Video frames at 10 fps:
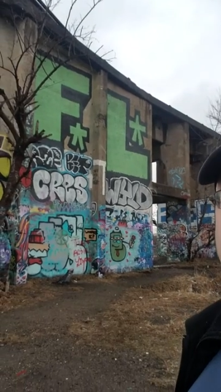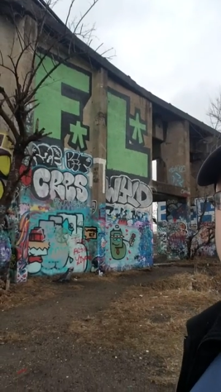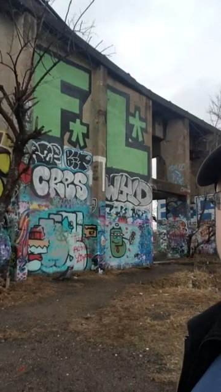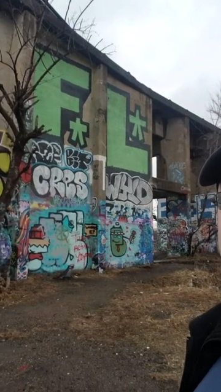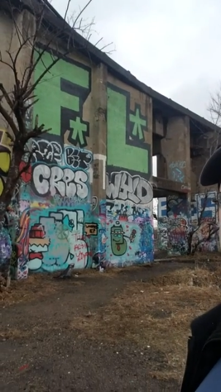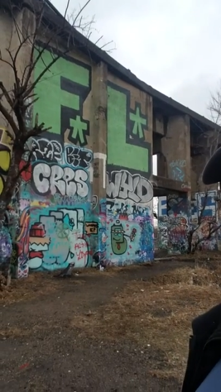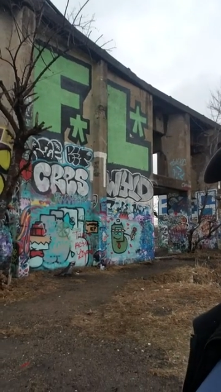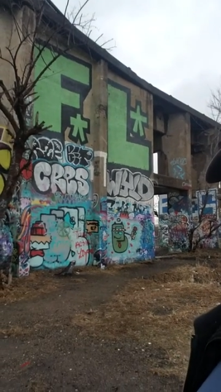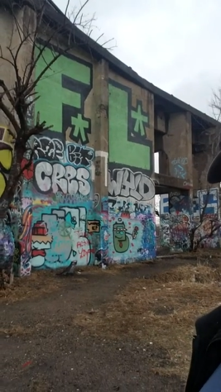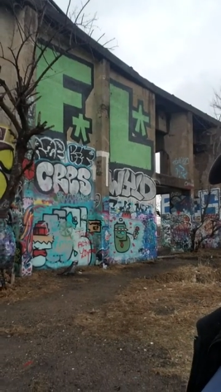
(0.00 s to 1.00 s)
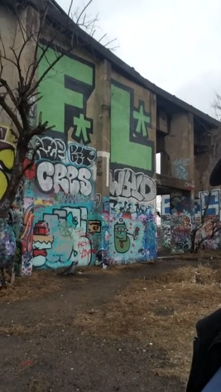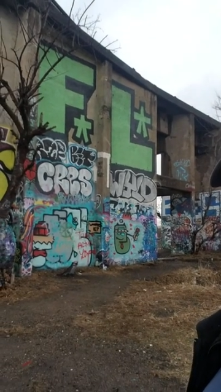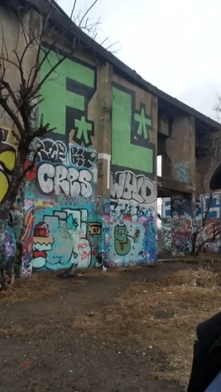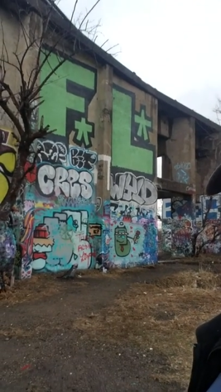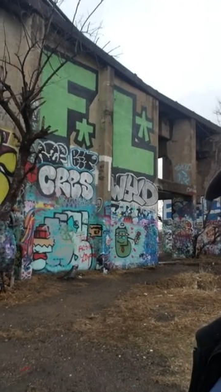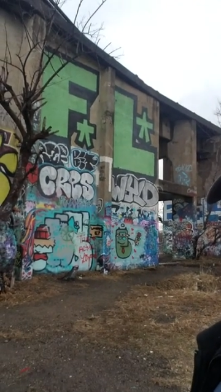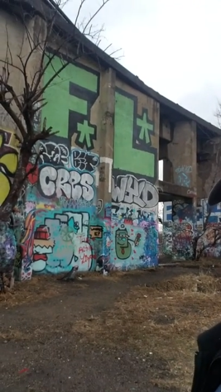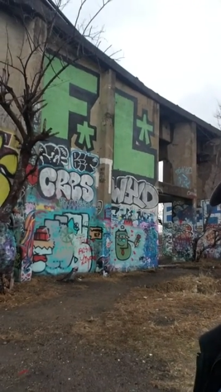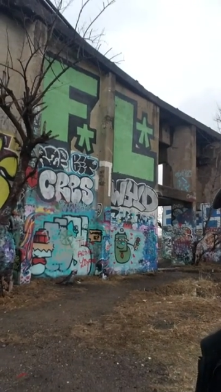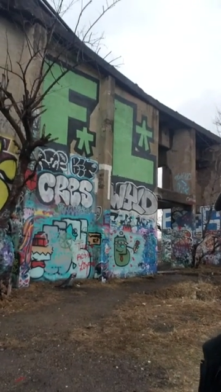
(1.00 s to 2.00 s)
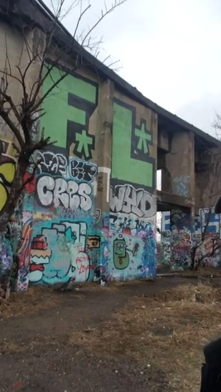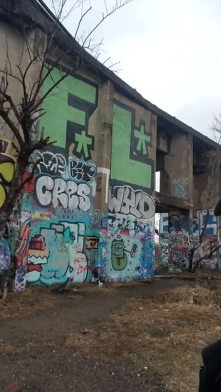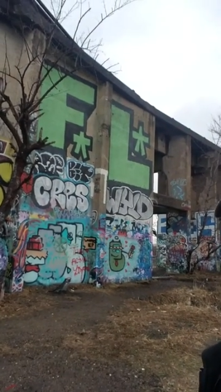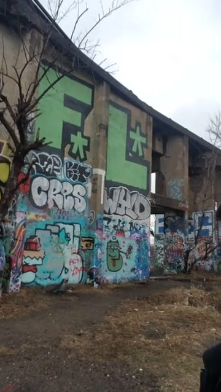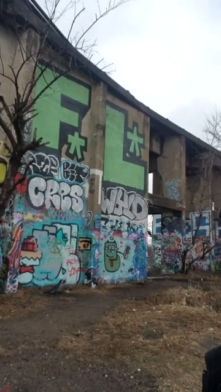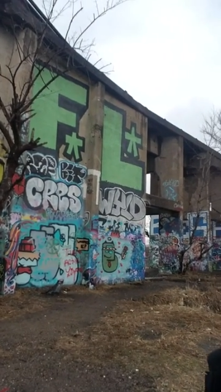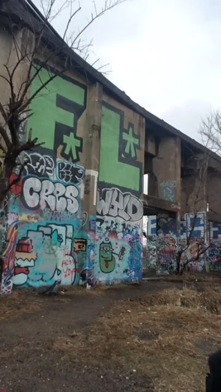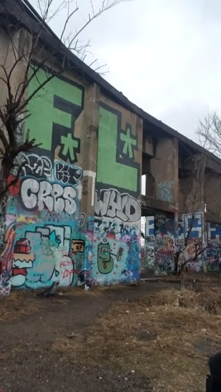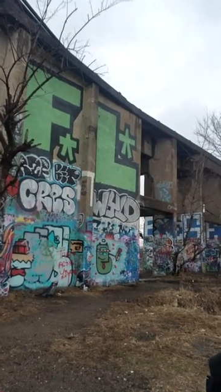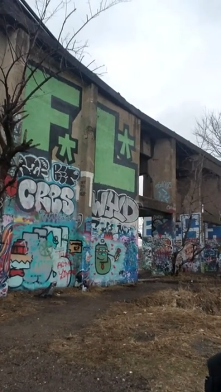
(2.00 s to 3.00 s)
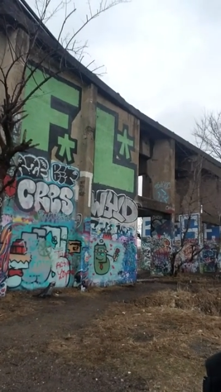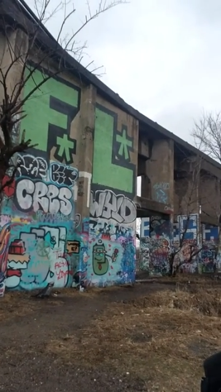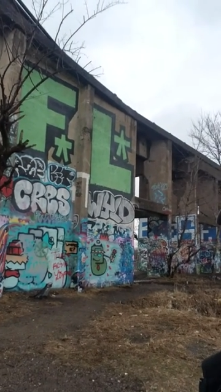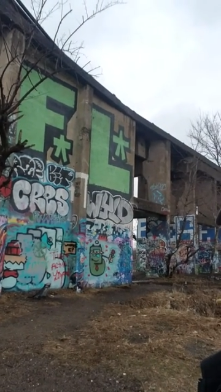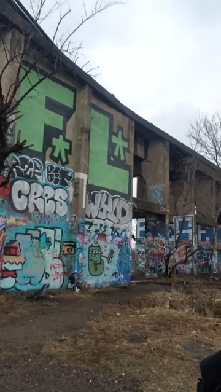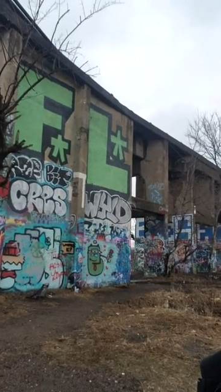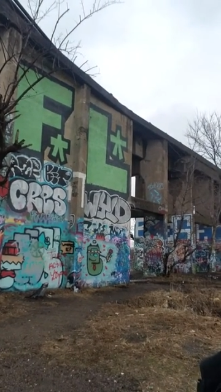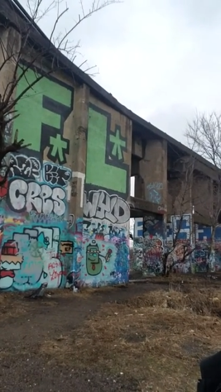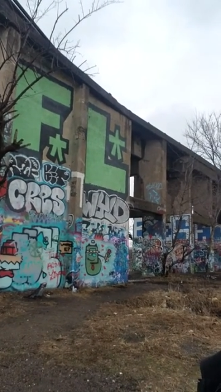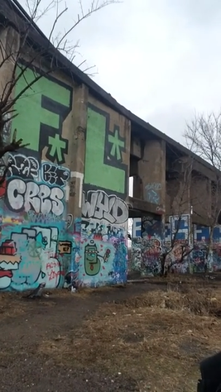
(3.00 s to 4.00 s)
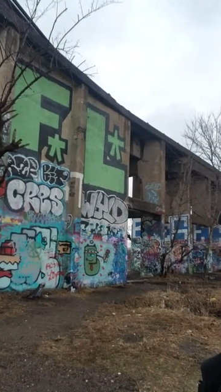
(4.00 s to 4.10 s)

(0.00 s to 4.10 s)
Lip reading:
[unreadable: no face in view]